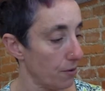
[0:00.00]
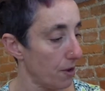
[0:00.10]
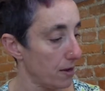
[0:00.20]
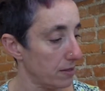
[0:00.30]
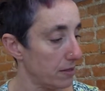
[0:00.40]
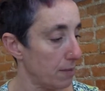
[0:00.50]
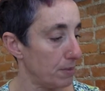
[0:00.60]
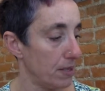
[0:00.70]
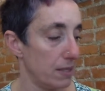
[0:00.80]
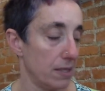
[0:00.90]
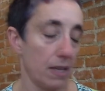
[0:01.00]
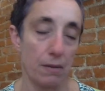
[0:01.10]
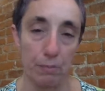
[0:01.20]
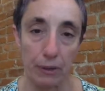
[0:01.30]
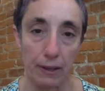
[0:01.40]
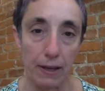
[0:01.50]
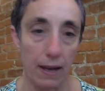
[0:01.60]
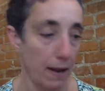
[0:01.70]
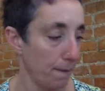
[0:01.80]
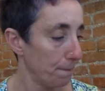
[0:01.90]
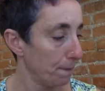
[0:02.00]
acceptance and pleading